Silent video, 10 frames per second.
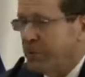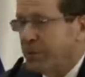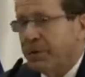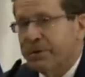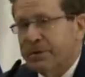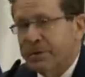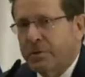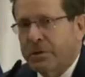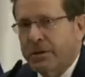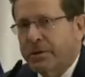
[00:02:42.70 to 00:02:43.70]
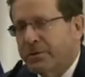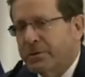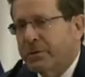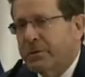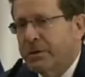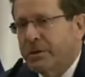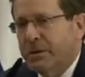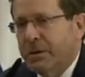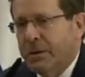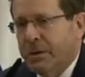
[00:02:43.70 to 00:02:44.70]
France has for
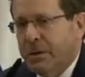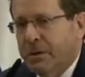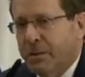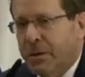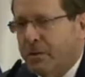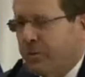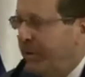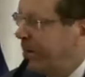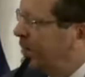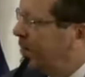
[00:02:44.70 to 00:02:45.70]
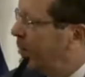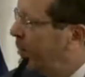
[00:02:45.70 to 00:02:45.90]
Israel and expressed gratitude